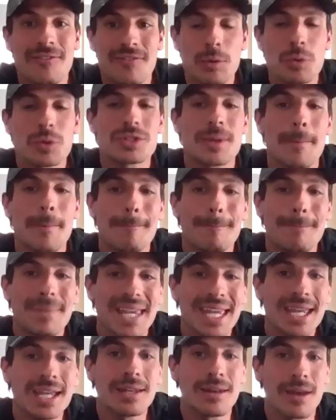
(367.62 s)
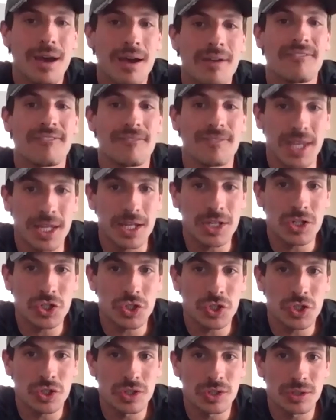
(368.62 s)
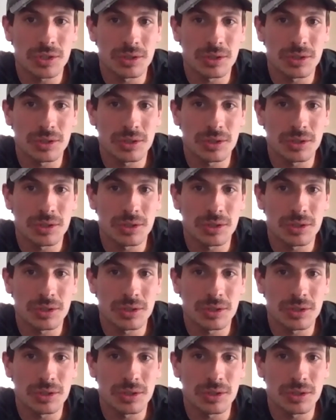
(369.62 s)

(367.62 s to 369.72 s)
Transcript: it was a big enough fish,